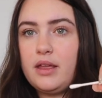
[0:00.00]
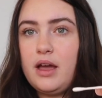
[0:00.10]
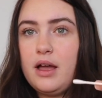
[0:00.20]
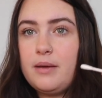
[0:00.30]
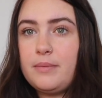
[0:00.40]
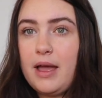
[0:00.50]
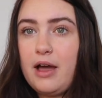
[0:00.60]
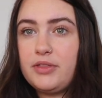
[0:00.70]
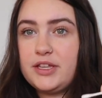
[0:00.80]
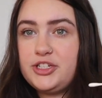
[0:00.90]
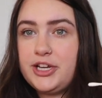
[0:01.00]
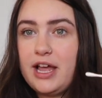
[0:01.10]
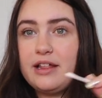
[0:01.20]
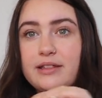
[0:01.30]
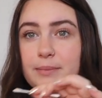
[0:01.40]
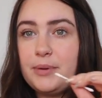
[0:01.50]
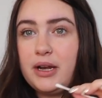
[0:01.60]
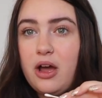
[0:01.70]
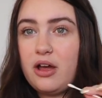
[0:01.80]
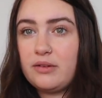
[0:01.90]
out the gel and then
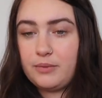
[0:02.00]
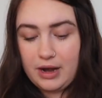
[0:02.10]
put it on